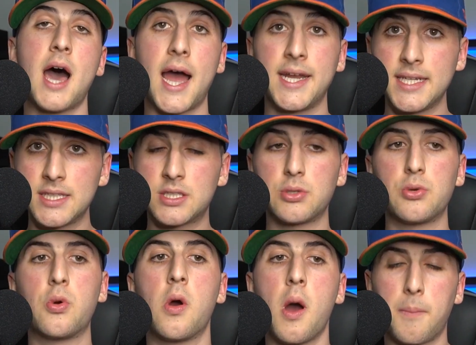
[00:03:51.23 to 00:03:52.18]
I need
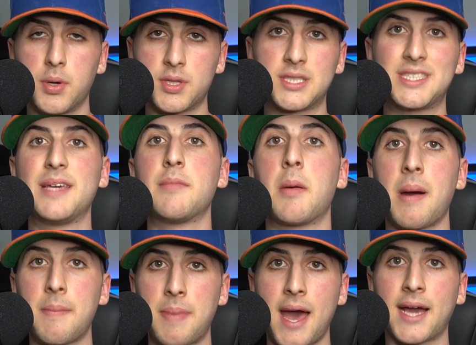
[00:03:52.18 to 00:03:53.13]
to put this team on
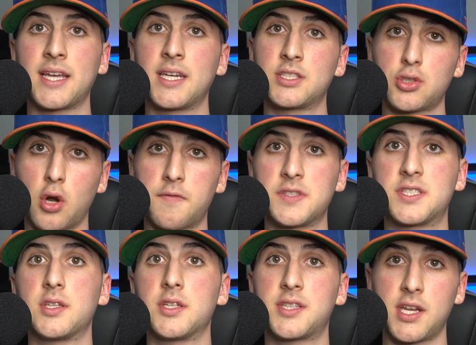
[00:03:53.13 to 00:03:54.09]
my back and start
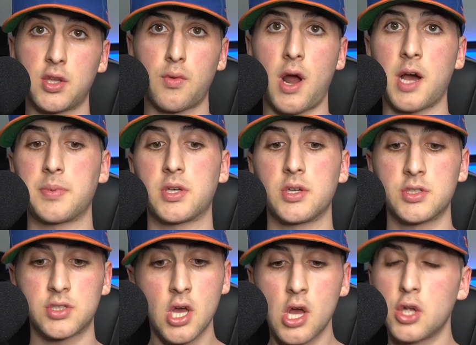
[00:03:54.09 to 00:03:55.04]
facilitating the rock
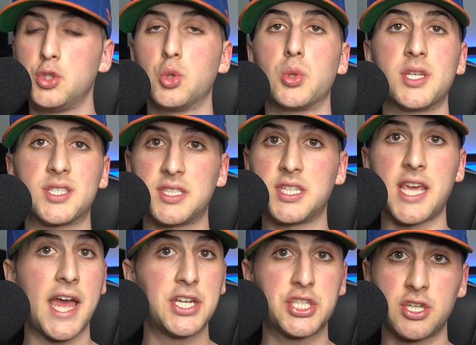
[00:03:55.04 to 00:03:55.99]
because Julius is
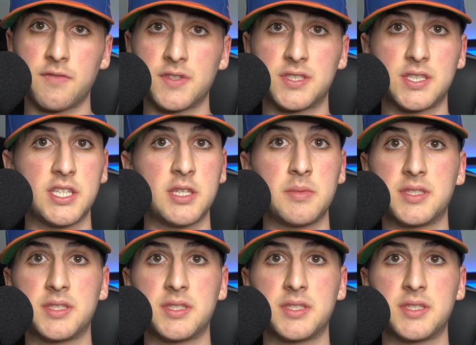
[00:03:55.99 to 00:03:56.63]
the engine of this team.